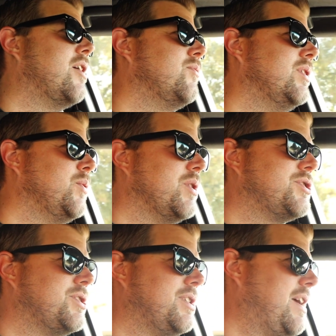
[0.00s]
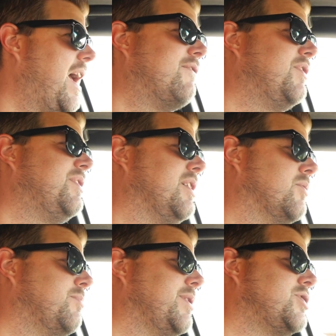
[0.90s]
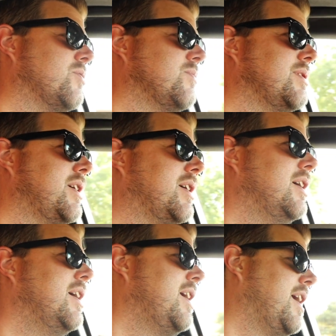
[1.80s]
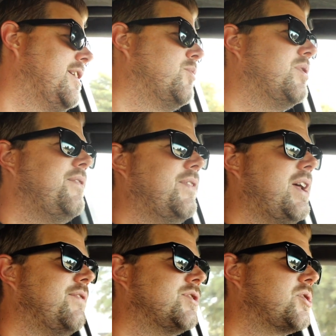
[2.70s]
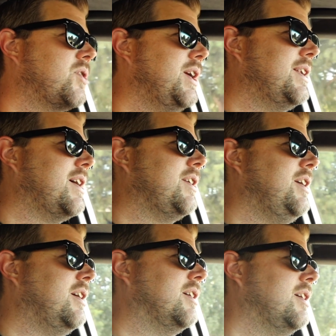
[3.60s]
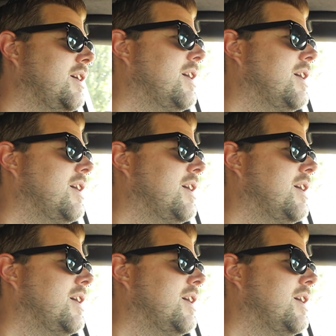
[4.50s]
I really wish everything would be shown there and you wouldn't even have a screen down here,